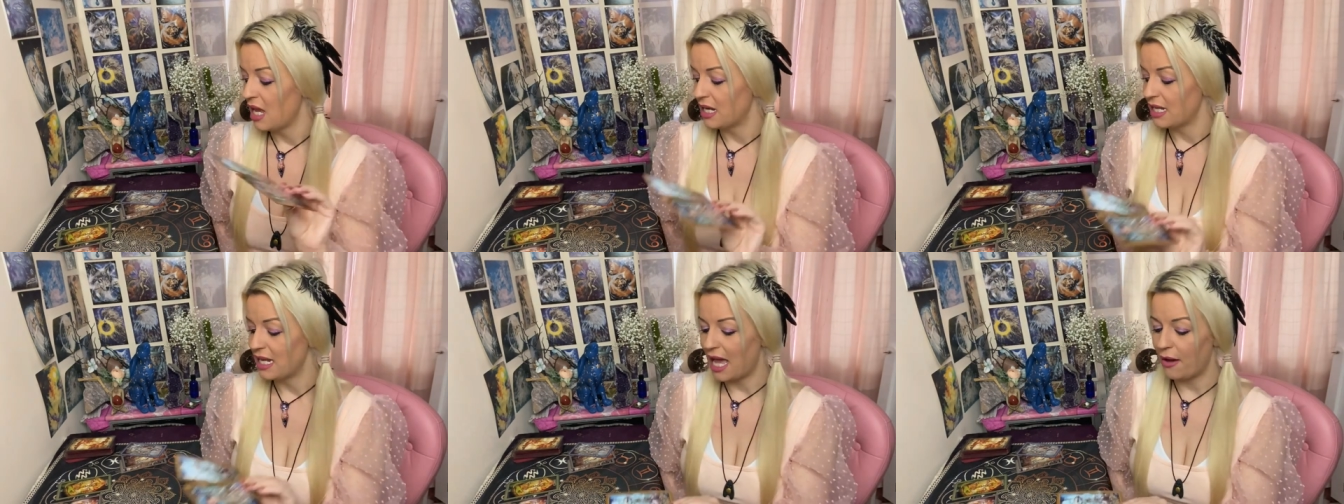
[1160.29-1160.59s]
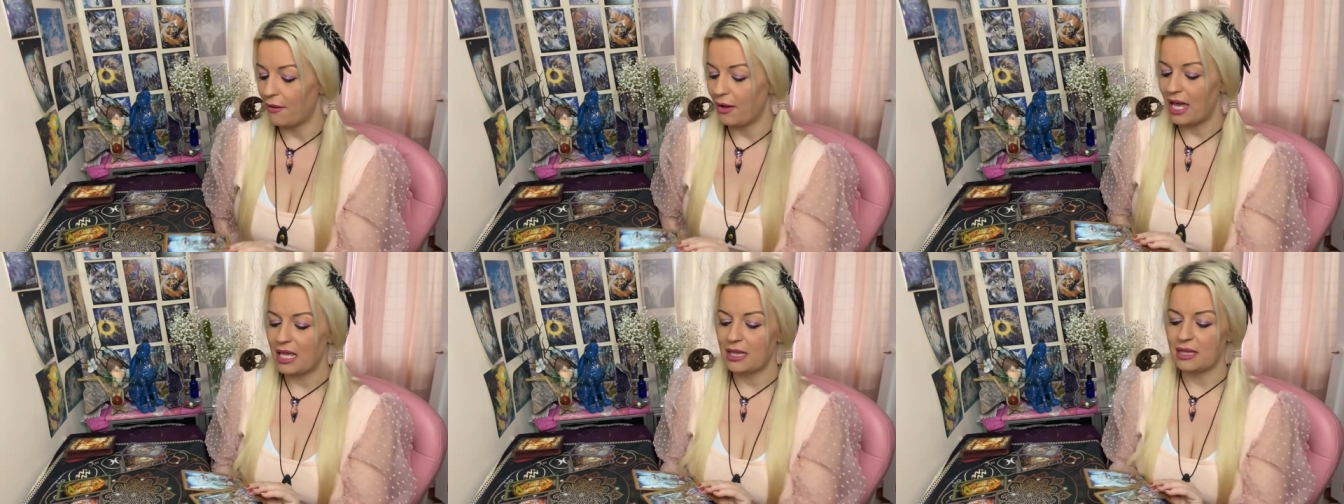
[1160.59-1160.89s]

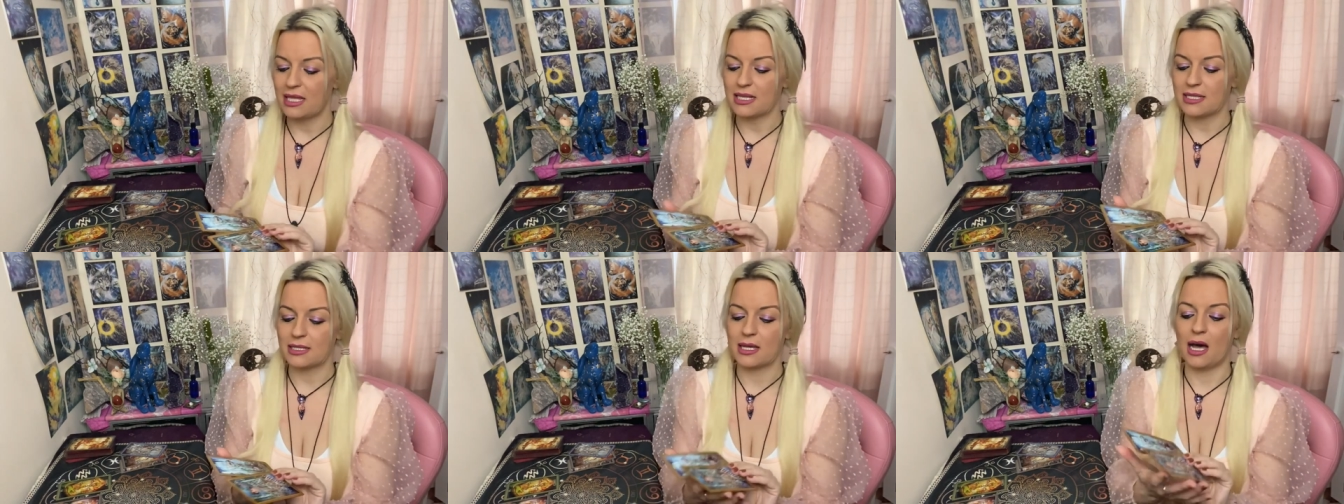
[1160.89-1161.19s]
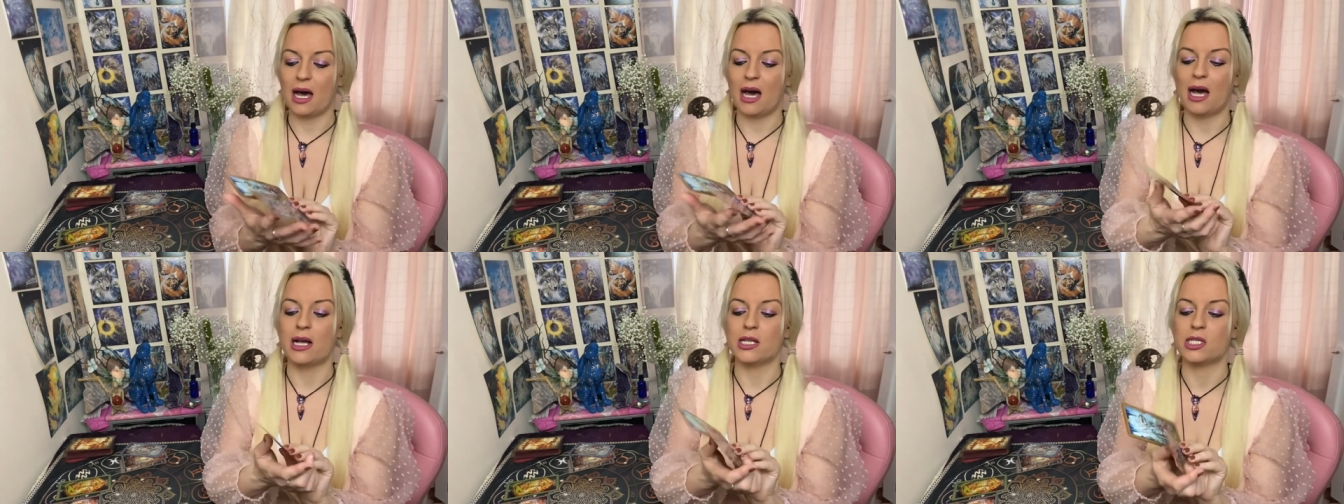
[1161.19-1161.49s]
Now, in this
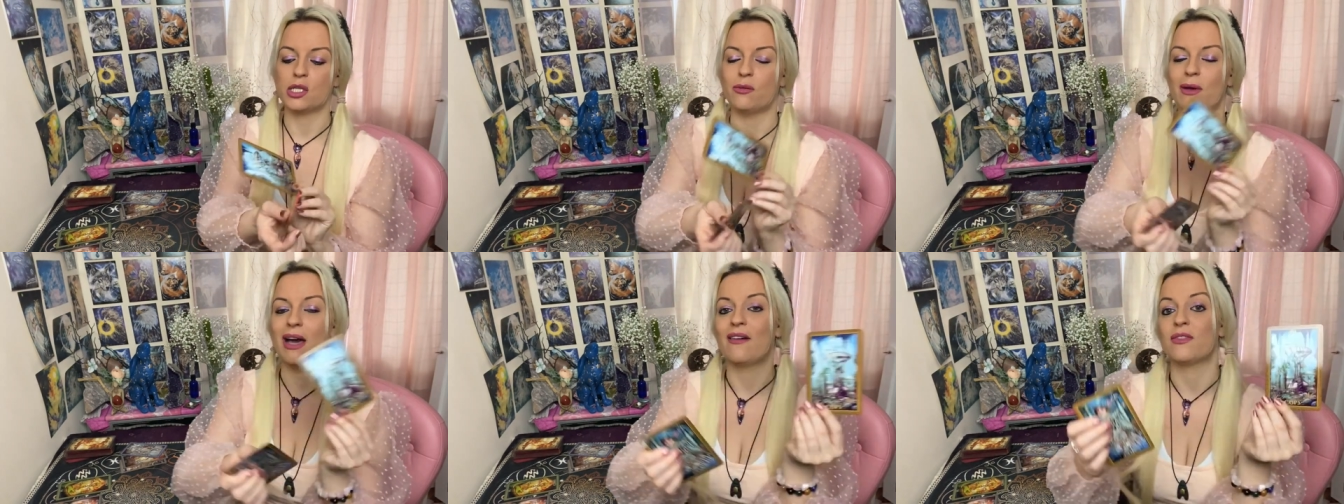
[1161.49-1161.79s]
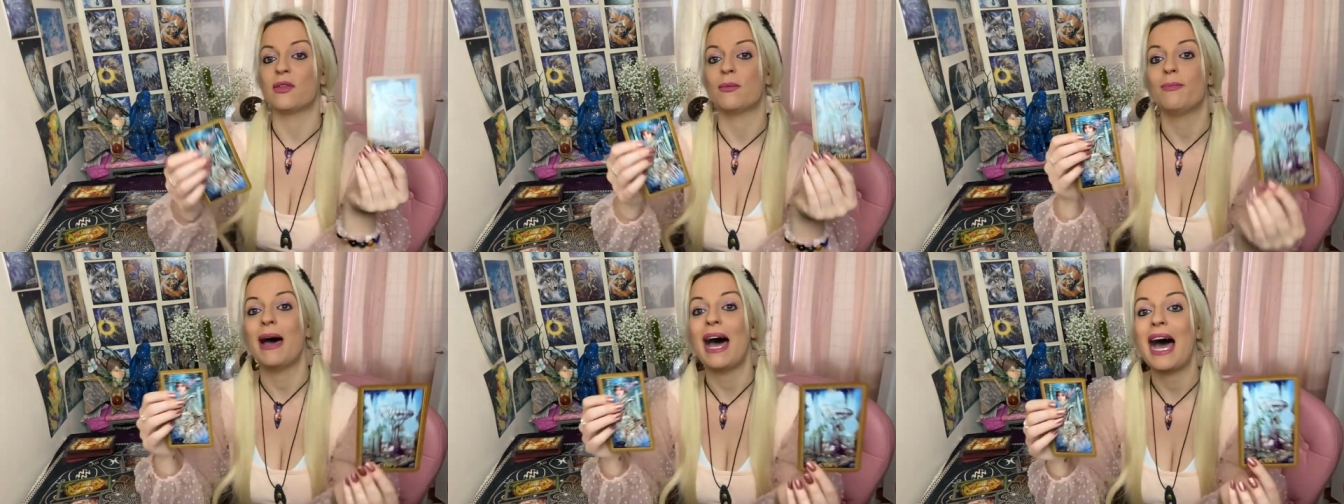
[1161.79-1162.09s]
card, you
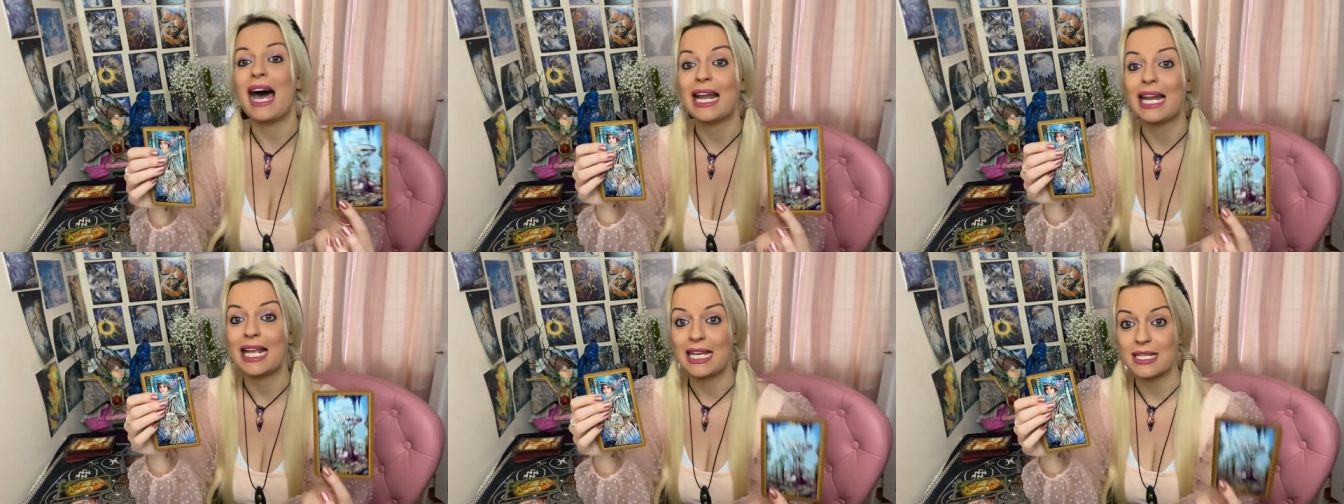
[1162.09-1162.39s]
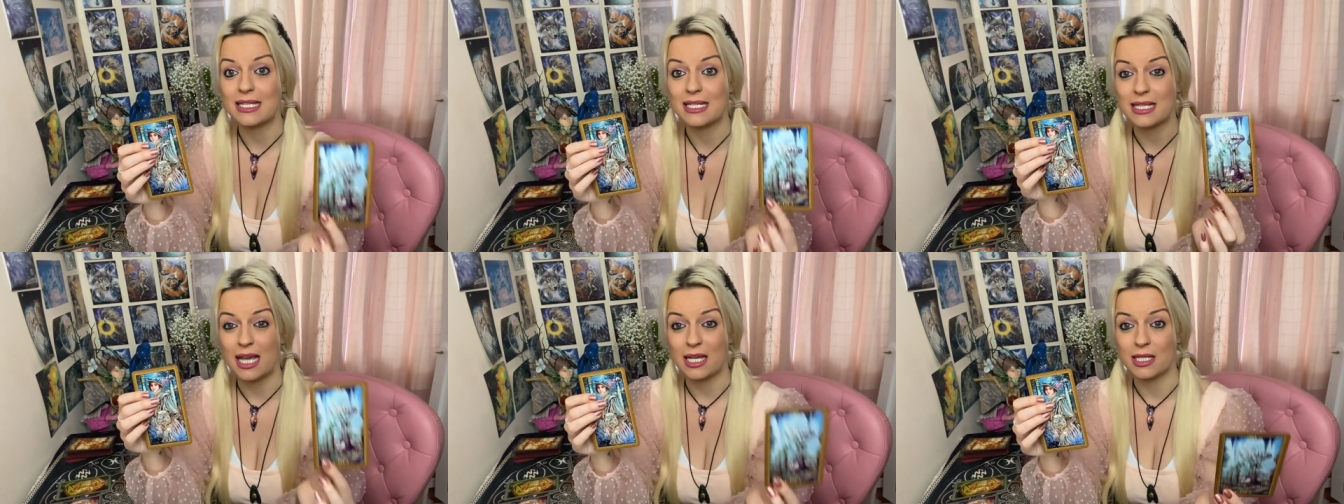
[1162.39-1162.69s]
have the
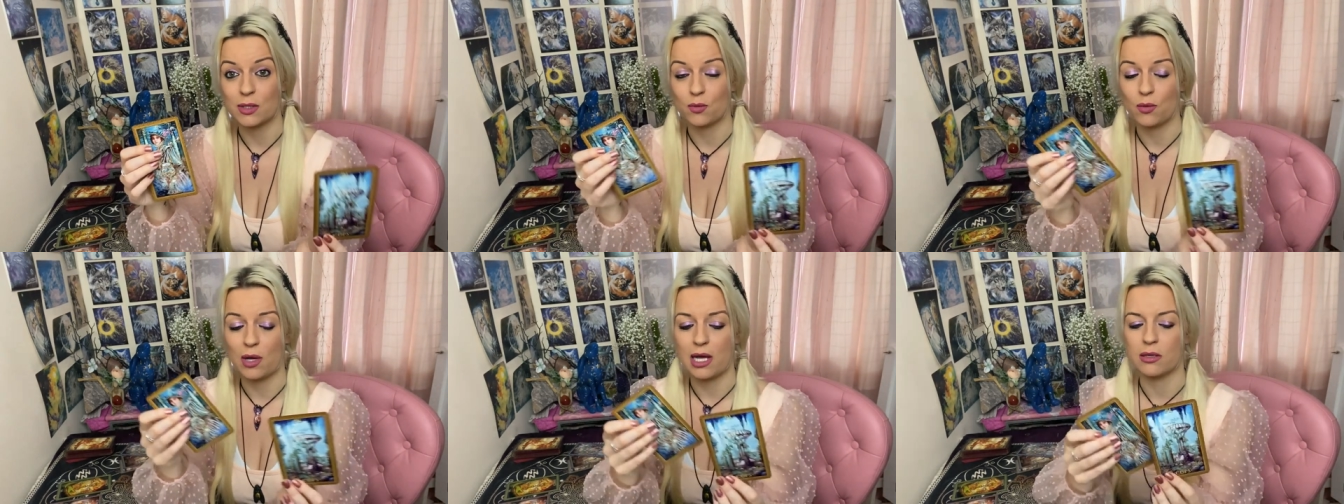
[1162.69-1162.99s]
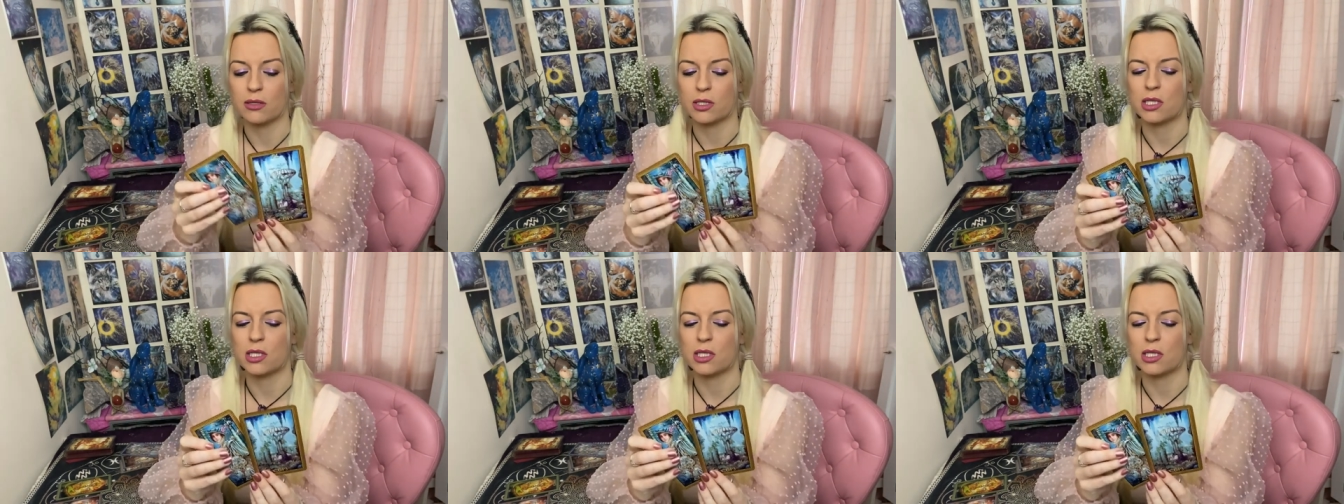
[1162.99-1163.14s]
palace as well.